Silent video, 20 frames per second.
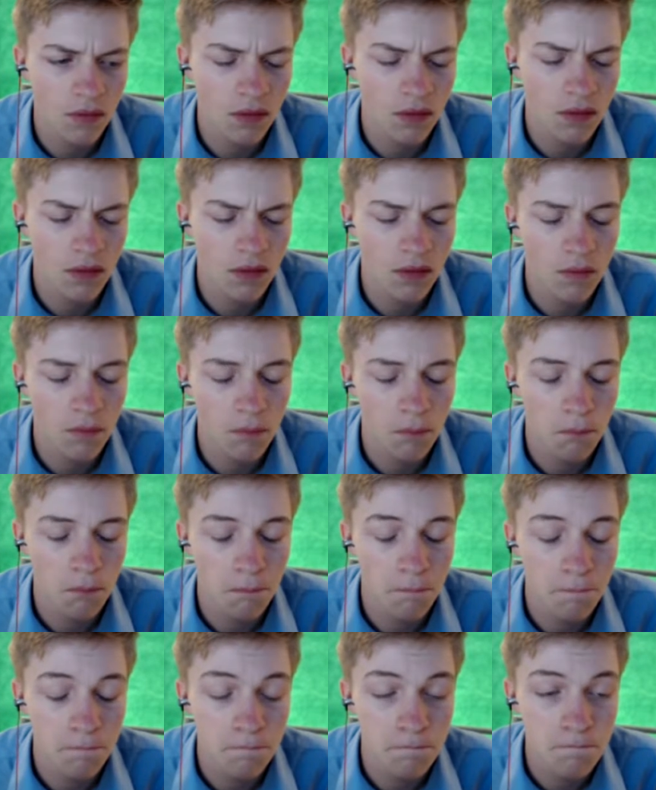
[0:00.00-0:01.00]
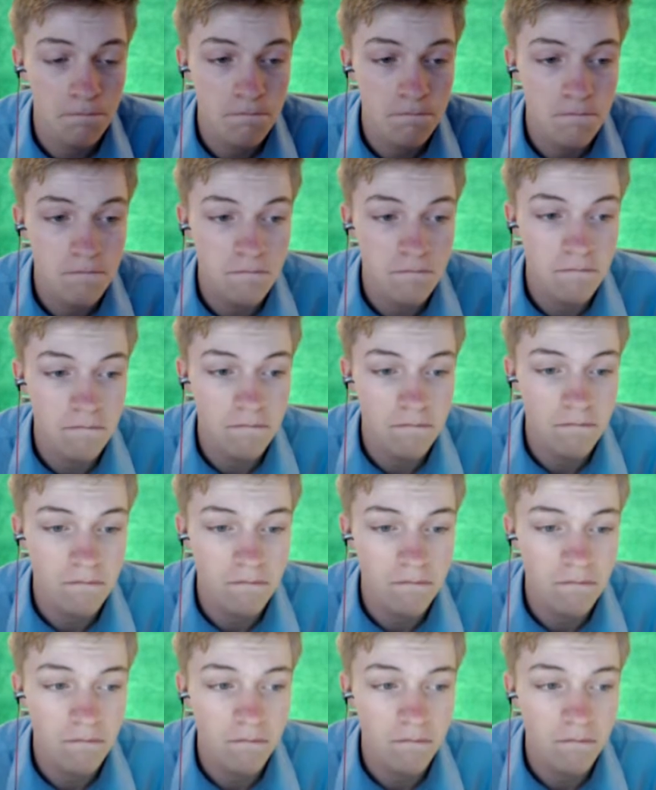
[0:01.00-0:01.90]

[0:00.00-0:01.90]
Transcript: Nobody speaks.